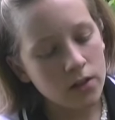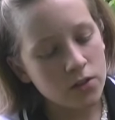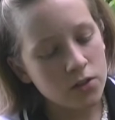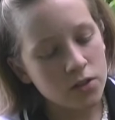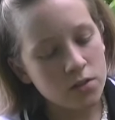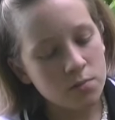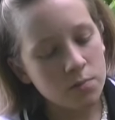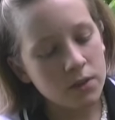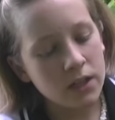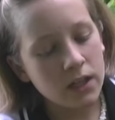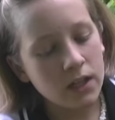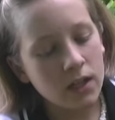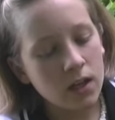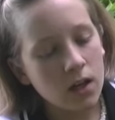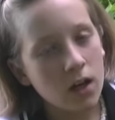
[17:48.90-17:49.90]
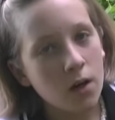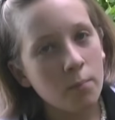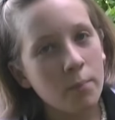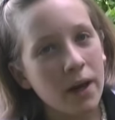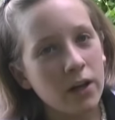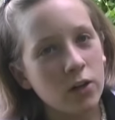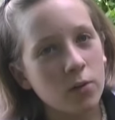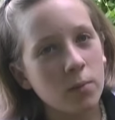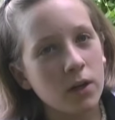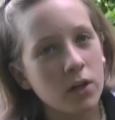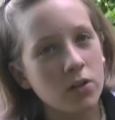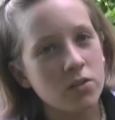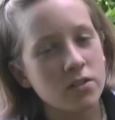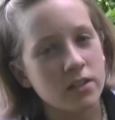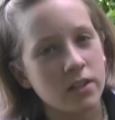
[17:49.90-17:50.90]
just be a better
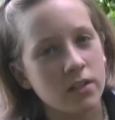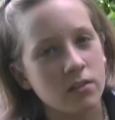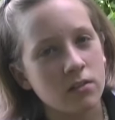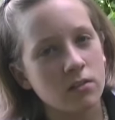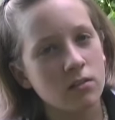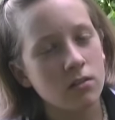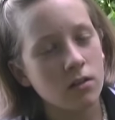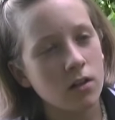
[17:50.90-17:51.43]
person